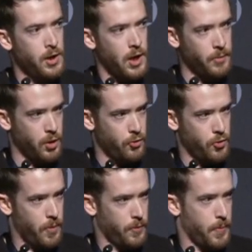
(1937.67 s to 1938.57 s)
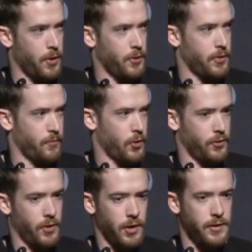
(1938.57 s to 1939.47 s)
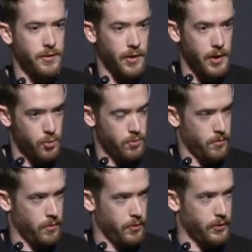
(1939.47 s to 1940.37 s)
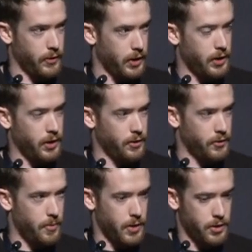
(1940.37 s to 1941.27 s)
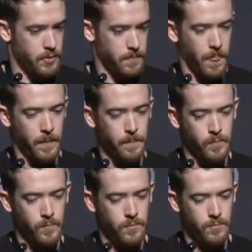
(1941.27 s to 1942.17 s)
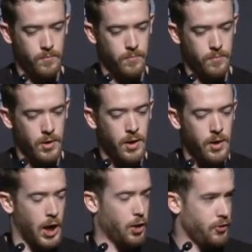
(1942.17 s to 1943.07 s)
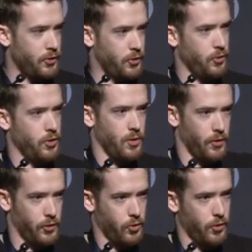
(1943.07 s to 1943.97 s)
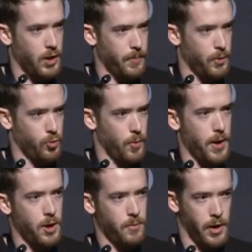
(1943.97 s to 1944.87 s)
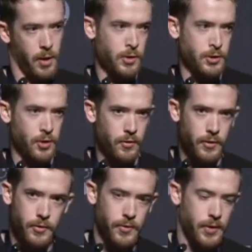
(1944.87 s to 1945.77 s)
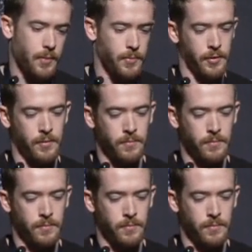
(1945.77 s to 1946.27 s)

I'm going to go through both parts. I'm first going to disable the sticky keys debugger. I could just do the universal cleanup and it'll repair, but I want to show you the 2 steps.